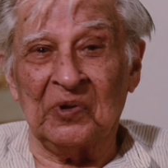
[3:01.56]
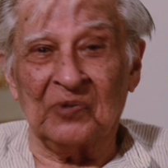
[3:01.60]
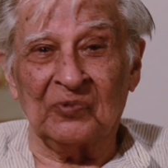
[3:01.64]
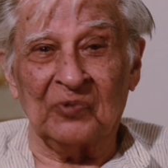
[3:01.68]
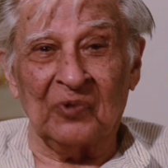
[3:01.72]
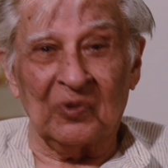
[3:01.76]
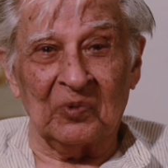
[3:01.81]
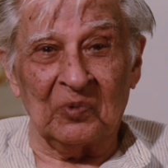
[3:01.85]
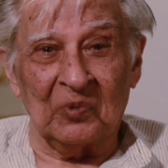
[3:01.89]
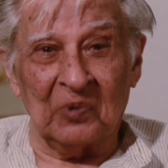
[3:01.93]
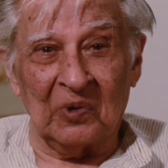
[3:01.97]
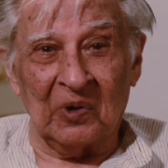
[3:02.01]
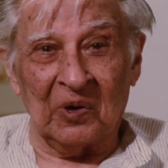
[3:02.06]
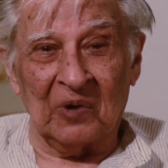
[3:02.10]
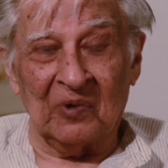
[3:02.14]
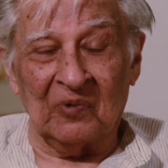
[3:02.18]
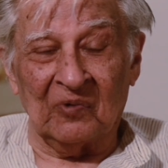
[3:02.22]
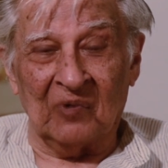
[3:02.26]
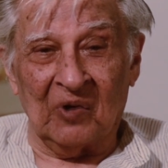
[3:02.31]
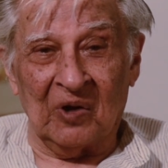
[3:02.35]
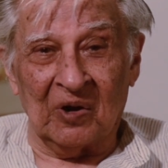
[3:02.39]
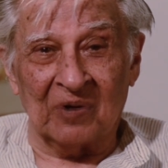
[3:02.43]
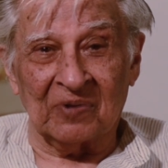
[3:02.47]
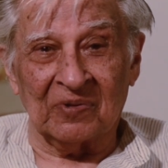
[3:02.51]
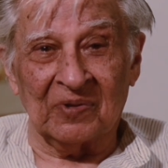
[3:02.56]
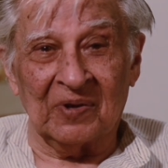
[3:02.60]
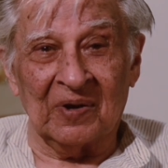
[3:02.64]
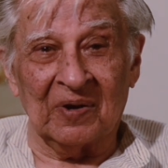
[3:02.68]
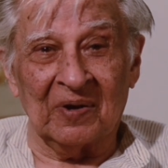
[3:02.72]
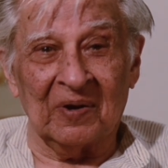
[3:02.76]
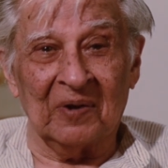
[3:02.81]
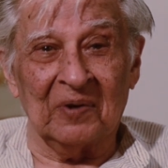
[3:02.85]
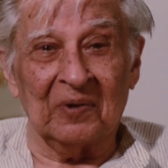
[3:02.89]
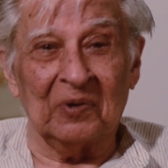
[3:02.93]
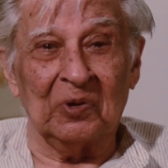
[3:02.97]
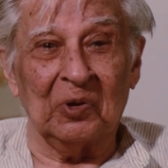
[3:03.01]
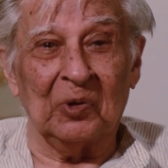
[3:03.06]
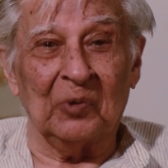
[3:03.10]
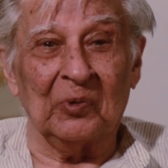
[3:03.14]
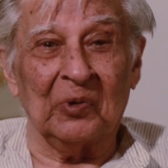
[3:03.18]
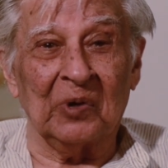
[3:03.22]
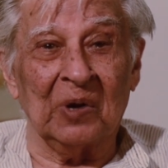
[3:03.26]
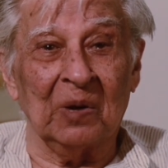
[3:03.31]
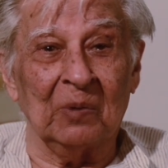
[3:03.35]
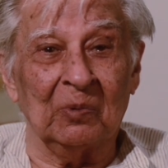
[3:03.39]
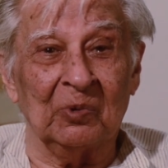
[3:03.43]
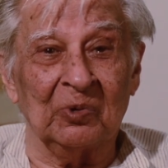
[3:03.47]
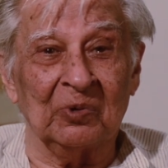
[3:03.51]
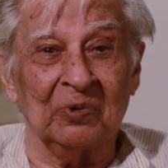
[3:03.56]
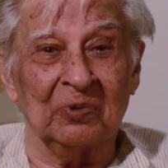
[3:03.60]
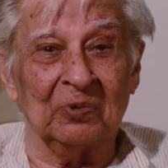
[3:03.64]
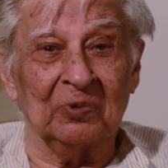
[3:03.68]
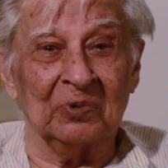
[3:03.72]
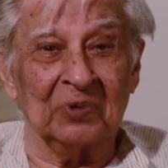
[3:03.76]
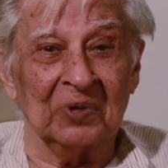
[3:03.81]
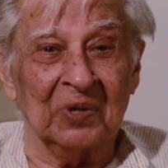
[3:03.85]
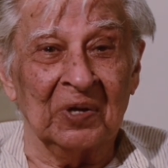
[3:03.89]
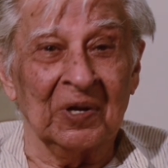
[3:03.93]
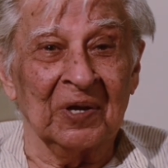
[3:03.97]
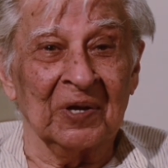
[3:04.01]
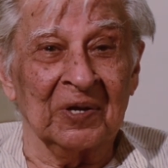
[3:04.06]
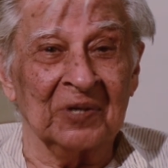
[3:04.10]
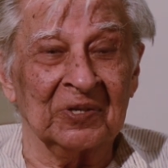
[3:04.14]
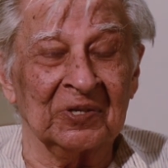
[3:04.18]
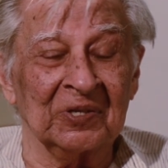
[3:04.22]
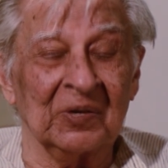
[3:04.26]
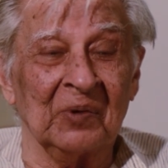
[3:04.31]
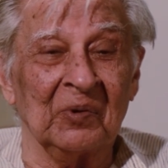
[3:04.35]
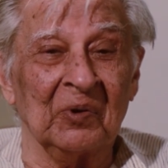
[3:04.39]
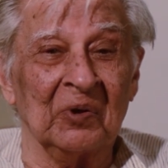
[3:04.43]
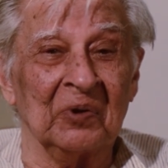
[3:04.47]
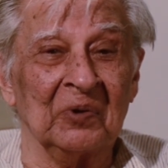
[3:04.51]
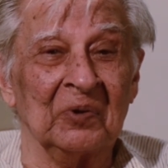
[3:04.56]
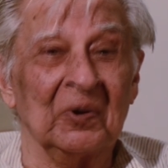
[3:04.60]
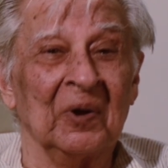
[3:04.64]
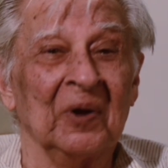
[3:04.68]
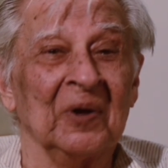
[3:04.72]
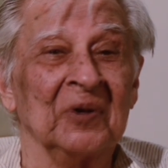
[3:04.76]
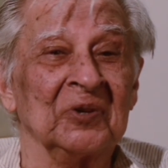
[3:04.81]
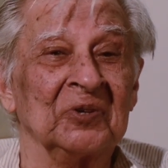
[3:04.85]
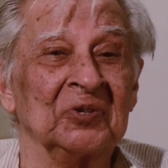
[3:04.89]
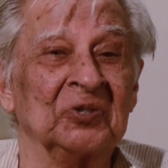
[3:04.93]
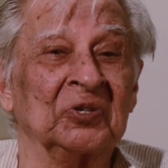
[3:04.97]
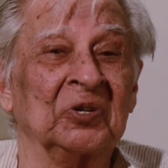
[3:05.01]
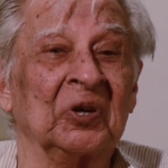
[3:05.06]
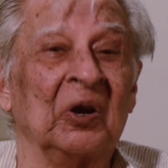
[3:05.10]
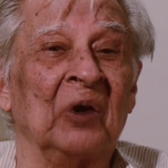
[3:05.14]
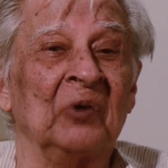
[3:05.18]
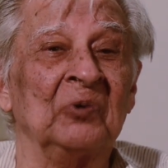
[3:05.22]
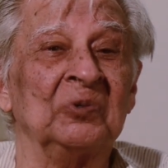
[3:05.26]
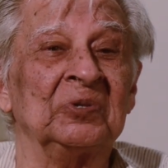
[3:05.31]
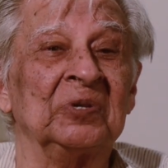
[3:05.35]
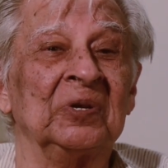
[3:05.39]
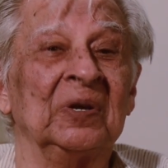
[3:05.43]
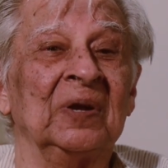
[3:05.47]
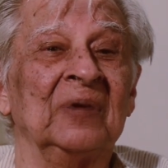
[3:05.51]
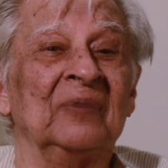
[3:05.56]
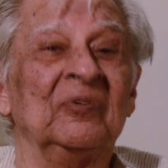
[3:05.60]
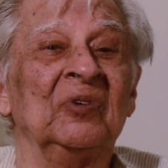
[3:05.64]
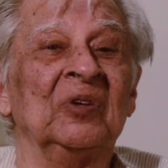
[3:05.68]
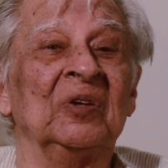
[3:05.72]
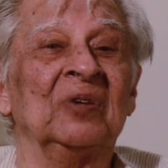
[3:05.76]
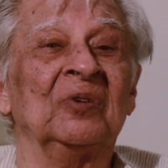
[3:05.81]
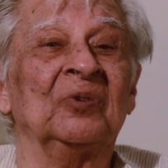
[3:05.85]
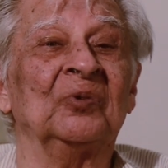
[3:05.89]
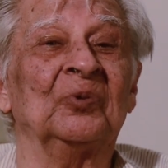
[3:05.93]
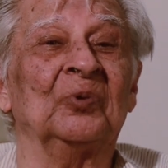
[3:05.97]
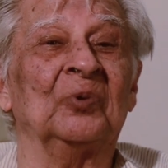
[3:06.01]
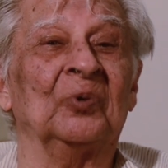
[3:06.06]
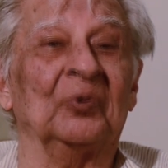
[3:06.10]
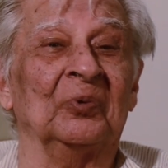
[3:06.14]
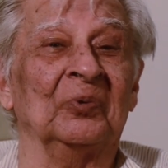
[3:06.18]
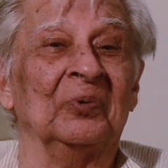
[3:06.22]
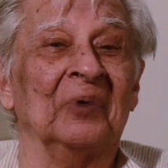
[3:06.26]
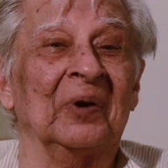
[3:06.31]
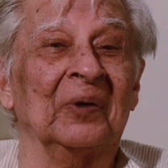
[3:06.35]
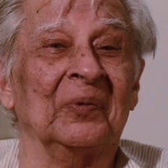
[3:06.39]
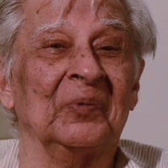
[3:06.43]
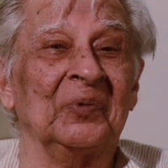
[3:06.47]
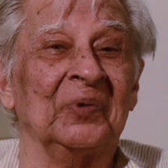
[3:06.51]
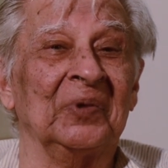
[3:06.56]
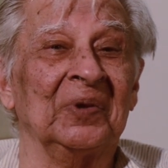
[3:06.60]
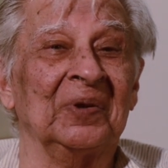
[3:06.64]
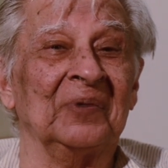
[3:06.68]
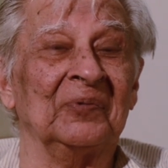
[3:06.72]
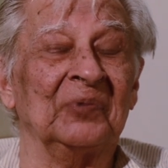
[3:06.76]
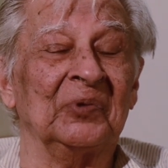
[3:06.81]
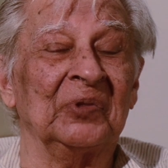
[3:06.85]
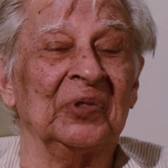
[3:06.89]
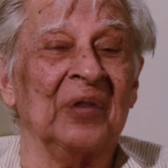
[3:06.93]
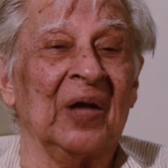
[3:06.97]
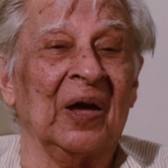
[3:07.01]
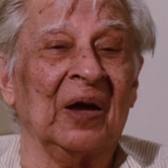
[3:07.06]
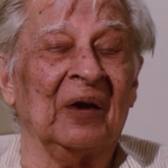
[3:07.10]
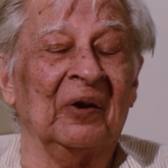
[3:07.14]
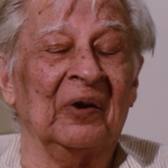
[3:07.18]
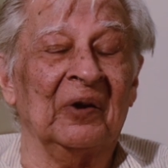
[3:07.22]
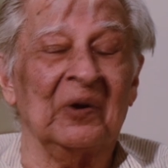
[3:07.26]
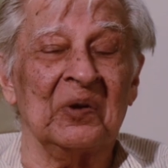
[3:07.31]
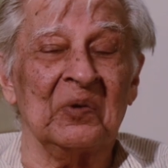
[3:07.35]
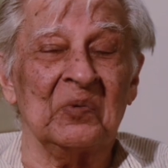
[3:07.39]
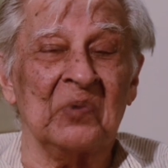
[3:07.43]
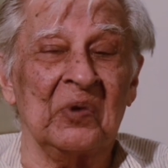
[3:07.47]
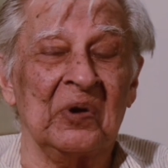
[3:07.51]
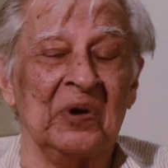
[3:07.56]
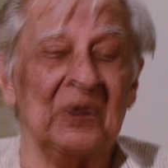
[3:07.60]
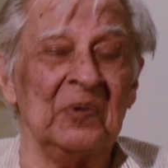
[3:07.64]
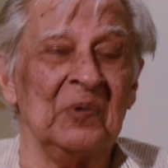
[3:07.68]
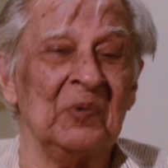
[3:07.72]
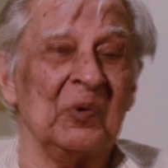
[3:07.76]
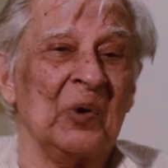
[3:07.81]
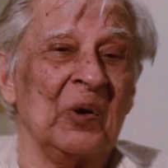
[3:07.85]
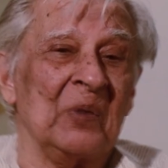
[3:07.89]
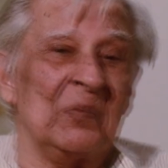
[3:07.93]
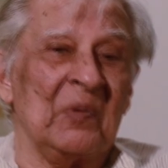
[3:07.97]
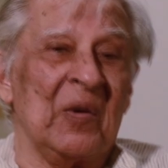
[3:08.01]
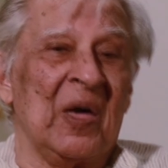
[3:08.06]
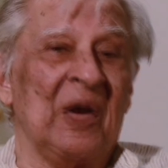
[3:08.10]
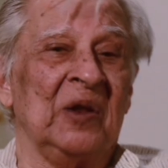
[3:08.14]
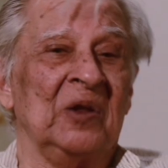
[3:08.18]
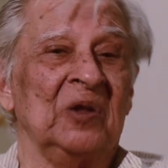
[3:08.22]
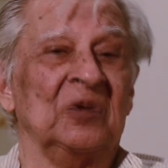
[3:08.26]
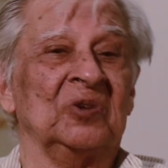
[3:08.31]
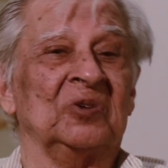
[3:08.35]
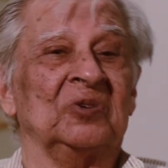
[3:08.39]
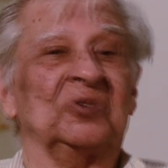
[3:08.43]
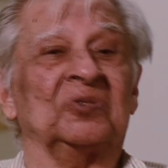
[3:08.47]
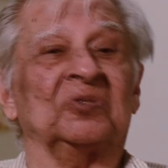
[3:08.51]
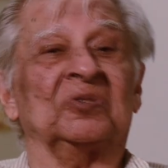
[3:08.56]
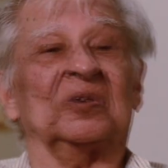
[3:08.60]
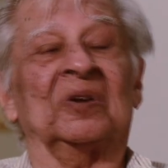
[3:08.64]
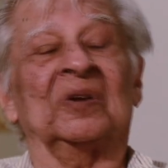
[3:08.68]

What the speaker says: for a work of art, then you were able to somehow scrounge a living, you know. I mean, with that kind of money, one managed.